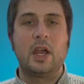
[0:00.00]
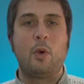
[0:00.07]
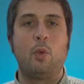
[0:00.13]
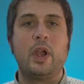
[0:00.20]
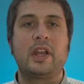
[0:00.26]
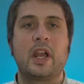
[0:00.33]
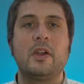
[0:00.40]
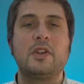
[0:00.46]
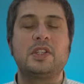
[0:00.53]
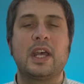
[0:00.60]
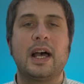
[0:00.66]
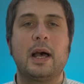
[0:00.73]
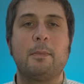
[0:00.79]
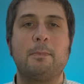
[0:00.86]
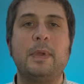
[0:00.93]
We're going
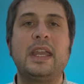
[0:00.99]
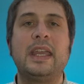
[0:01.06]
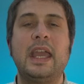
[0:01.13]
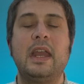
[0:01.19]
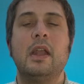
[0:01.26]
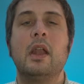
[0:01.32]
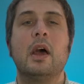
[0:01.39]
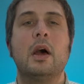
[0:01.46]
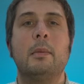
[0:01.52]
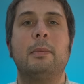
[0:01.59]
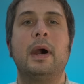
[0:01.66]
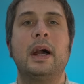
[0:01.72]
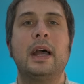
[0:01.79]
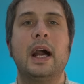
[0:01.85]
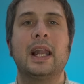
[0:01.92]
to begin
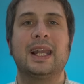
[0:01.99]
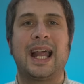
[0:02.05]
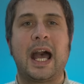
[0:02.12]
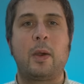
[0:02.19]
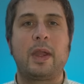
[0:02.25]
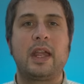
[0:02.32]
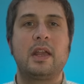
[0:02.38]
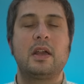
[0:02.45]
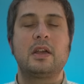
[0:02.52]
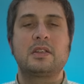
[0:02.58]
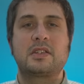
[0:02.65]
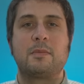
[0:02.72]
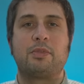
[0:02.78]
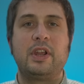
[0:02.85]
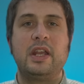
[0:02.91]
by allowing
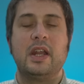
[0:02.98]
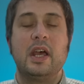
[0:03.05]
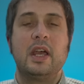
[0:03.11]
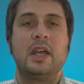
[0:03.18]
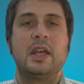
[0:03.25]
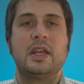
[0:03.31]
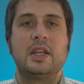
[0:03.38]
Sabrina